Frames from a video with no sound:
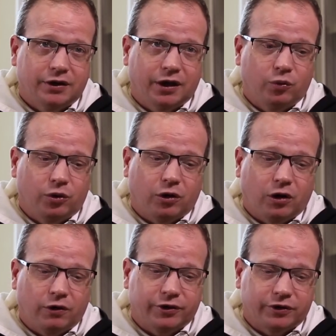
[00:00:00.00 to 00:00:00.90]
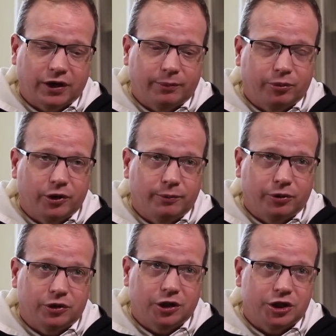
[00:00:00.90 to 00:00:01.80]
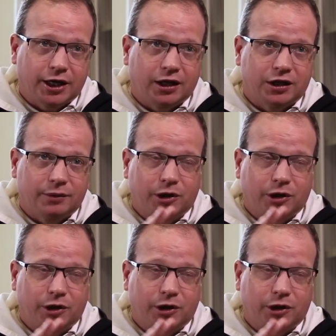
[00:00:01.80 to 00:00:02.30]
That we're all, for example, in potentiality